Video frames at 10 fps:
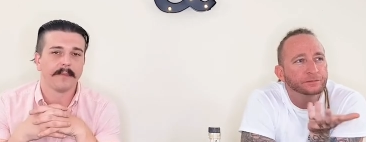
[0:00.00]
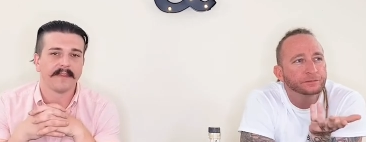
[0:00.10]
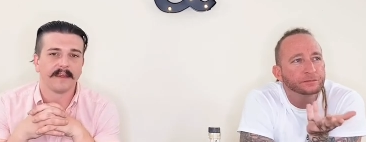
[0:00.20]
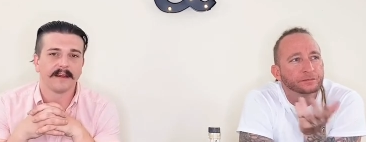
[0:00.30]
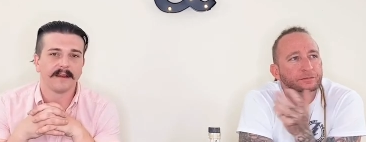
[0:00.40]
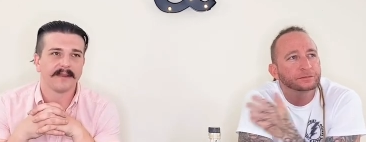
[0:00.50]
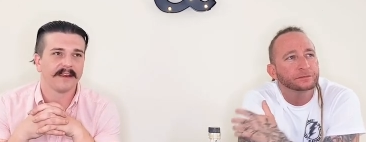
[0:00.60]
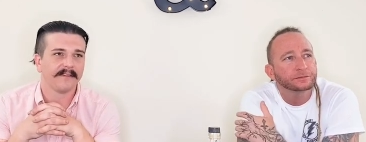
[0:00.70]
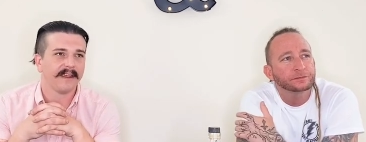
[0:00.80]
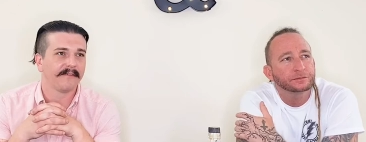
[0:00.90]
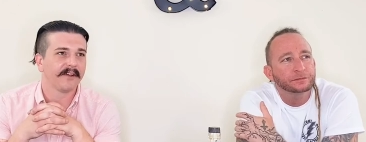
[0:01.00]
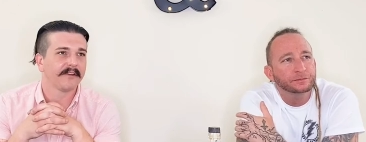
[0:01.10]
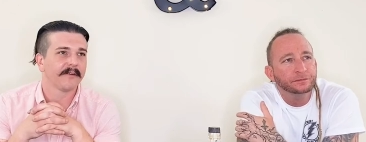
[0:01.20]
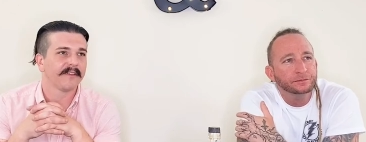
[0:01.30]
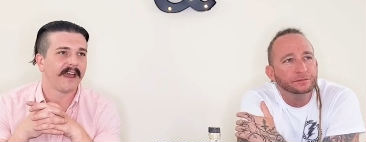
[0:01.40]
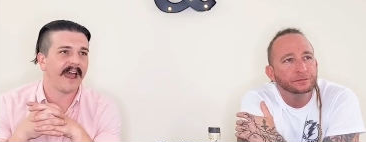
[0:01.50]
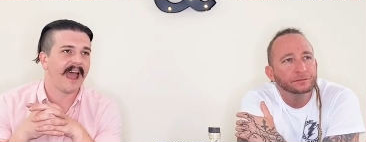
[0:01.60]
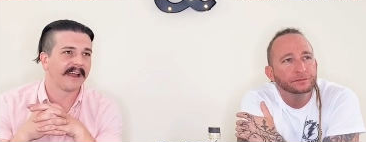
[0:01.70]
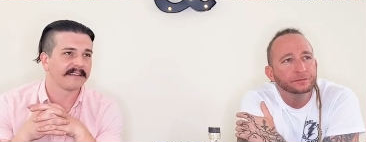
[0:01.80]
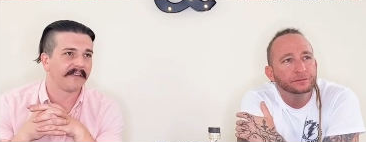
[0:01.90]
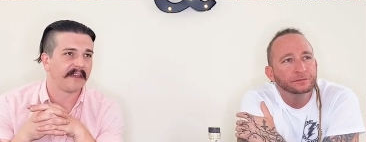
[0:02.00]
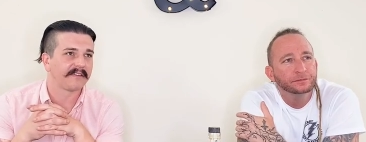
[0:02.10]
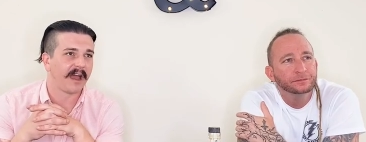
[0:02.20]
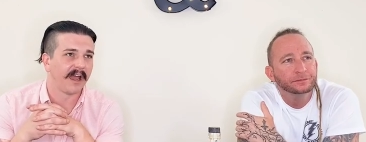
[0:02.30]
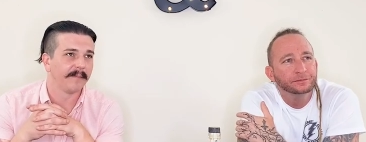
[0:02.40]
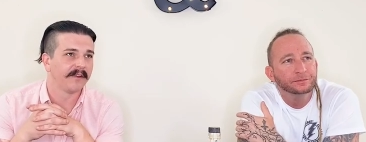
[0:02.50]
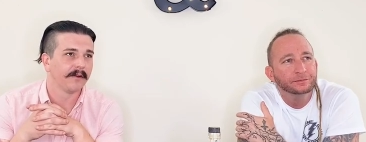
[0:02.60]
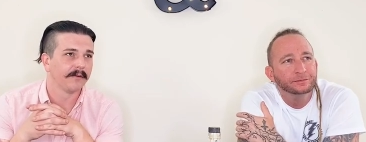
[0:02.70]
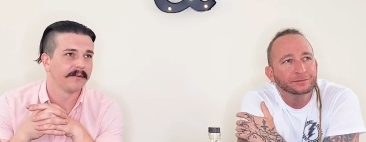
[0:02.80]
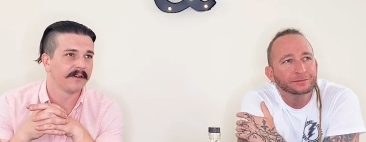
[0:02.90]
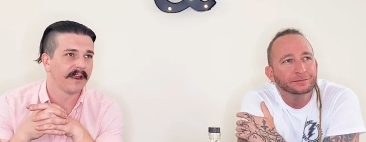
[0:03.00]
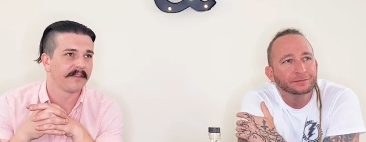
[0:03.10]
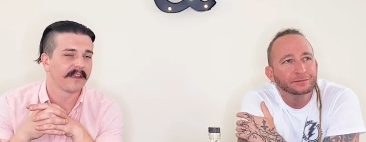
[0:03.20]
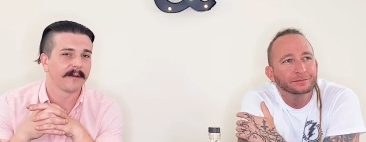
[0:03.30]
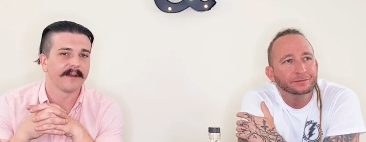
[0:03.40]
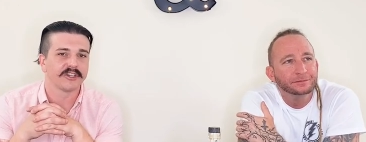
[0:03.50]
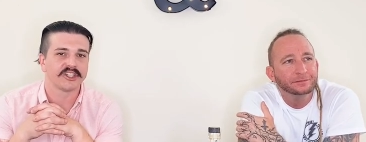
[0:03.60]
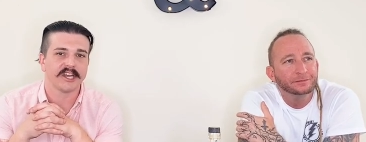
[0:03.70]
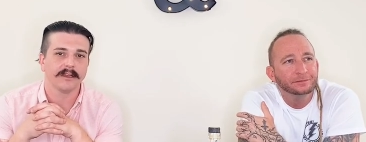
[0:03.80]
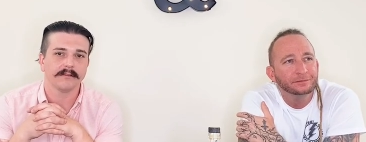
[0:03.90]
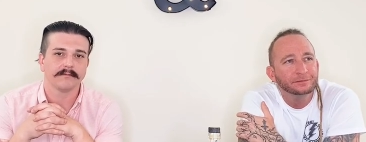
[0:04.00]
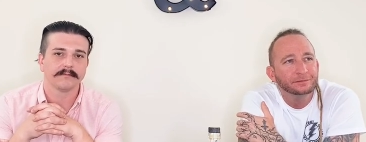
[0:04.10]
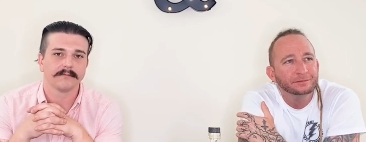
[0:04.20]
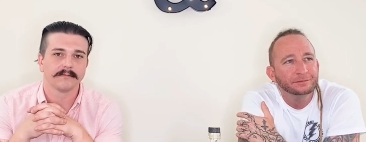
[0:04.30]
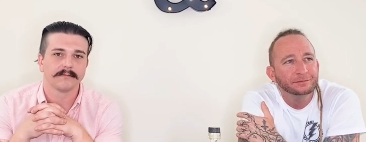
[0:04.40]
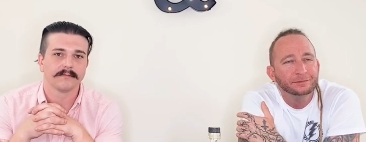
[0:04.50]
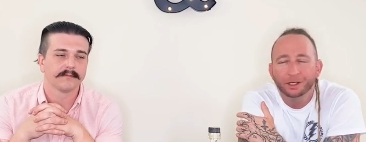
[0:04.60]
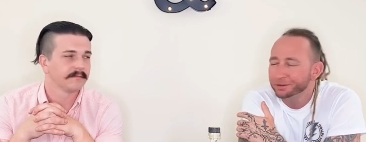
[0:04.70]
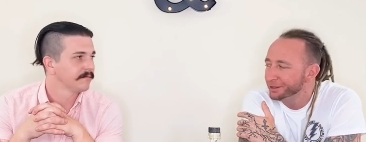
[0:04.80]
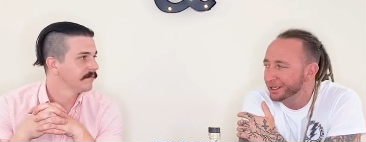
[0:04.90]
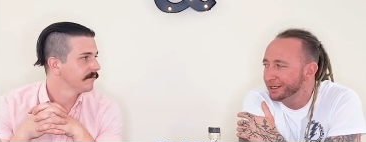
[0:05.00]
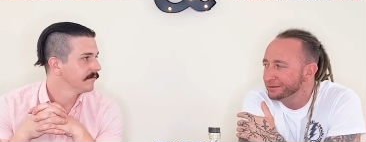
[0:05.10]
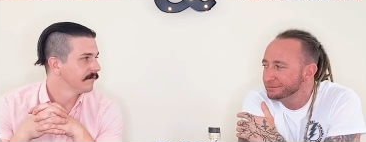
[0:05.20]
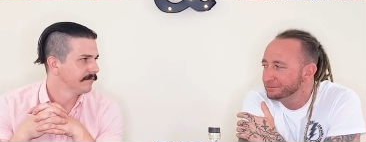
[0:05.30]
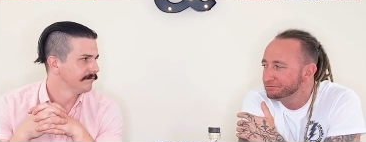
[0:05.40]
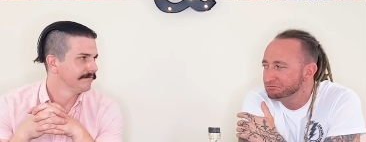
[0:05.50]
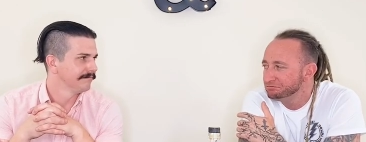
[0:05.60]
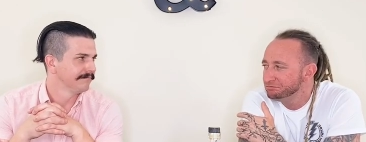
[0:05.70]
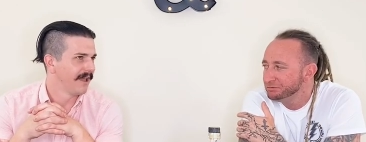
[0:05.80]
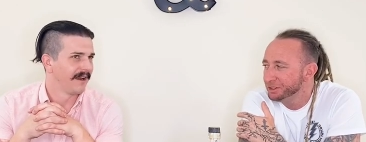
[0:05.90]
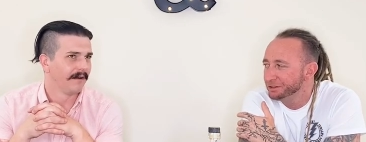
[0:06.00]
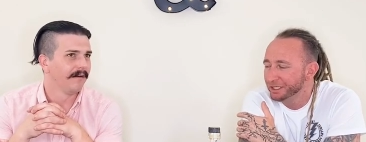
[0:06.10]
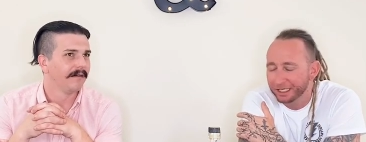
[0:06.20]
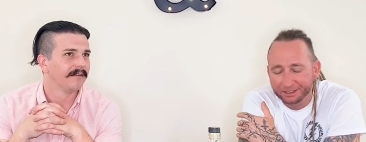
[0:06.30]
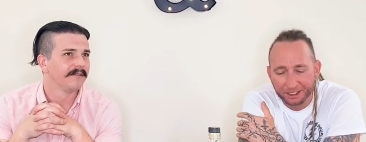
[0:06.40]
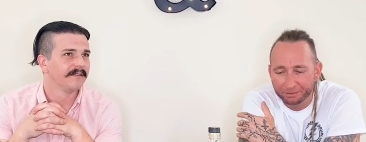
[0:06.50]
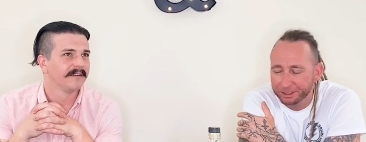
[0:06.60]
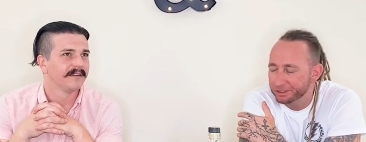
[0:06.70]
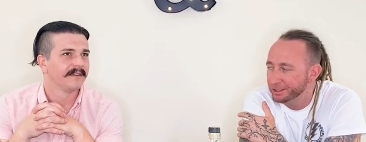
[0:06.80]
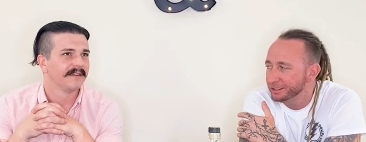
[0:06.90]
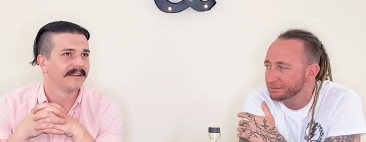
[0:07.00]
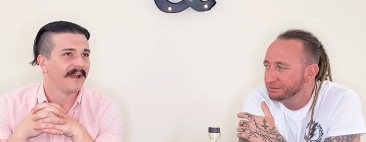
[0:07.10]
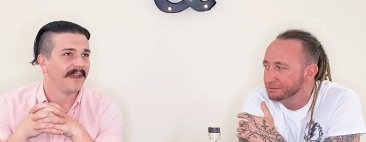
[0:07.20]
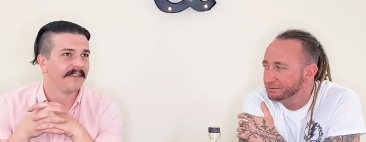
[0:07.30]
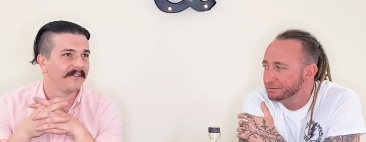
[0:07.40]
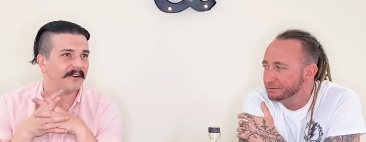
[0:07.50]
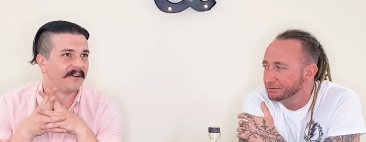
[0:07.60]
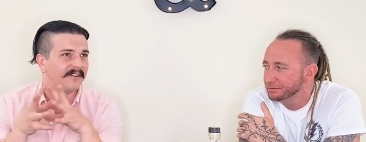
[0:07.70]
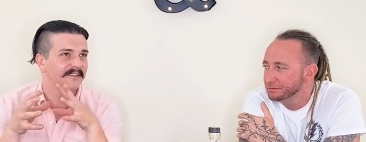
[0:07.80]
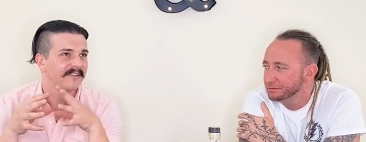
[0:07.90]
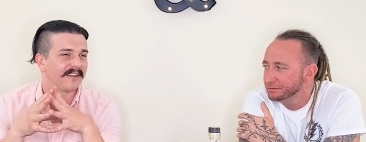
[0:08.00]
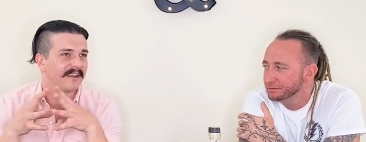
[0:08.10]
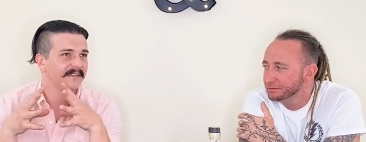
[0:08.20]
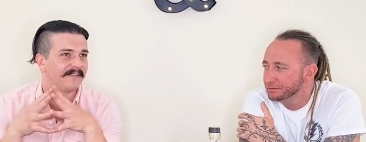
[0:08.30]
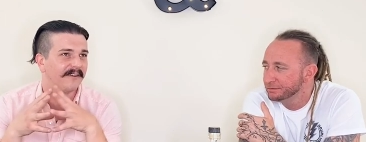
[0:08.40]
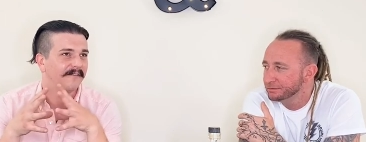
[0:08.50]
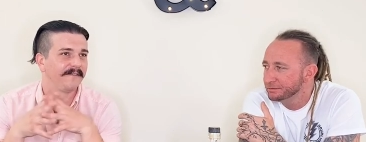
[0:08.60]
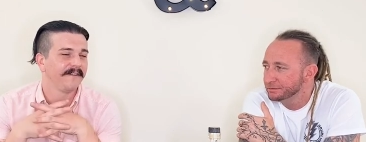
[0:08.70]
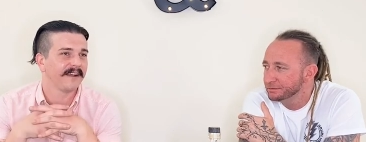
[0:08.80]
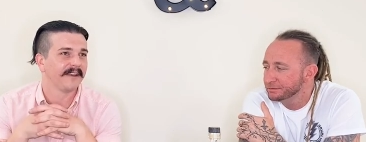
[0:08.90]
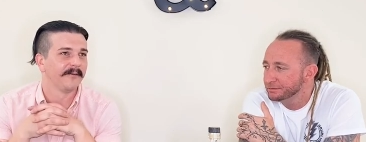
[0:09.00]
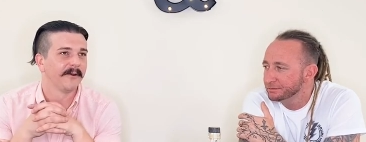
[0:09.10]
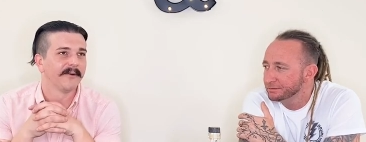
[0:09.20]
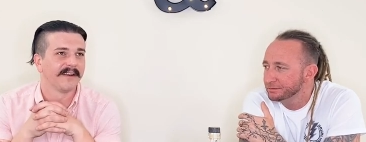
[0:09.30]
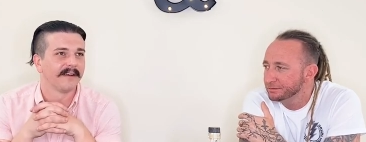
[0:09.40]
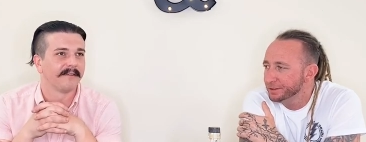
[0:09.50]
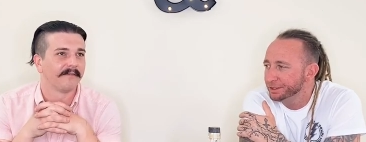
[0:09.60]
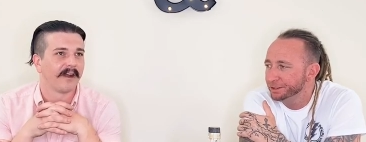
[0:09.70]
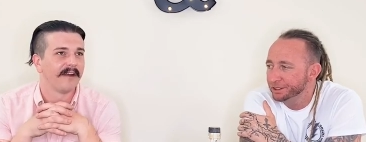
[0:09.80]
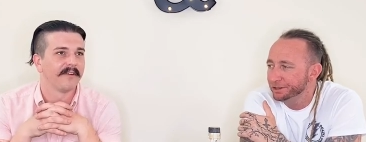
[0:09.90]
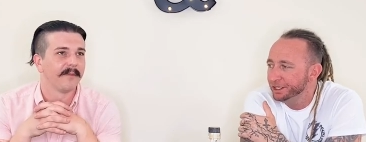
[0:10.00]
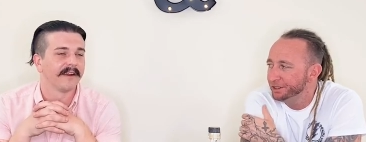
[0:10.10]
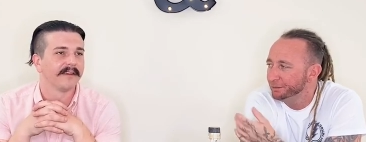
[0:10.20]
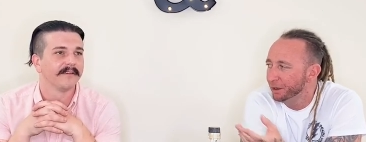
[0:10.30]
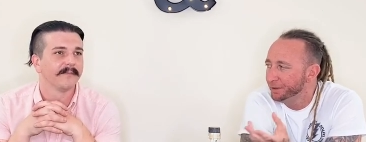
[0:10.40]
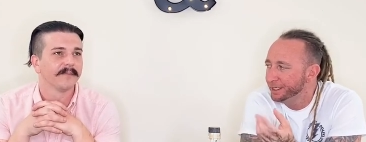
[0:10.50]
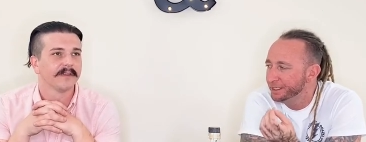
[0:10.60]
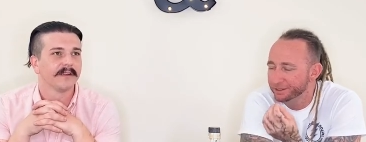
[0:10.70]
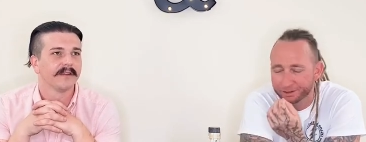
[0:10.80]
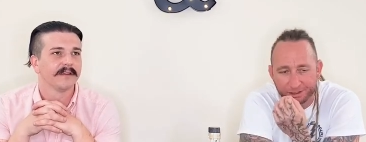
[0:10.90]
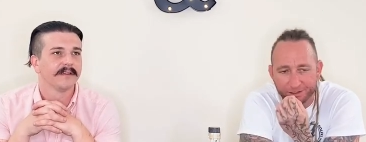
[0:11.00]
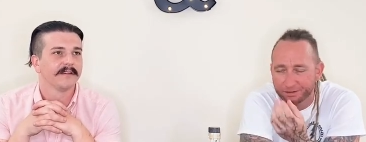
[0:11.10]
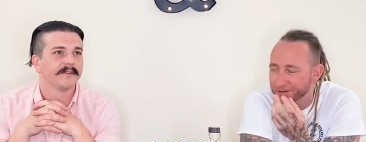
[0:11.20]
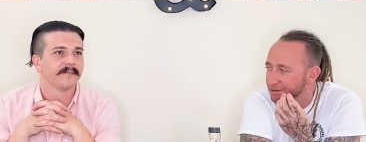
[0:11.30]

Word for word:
Speaker 1: all been there. I mean, if you're doing that act at that time, you don't. You're not thinking about shit. No, you're not.
Speaker 2: Not you're not thinking
Speaker 1: about shit. And they're just like they're fucking ruining it. You're you're in the moment, and you're just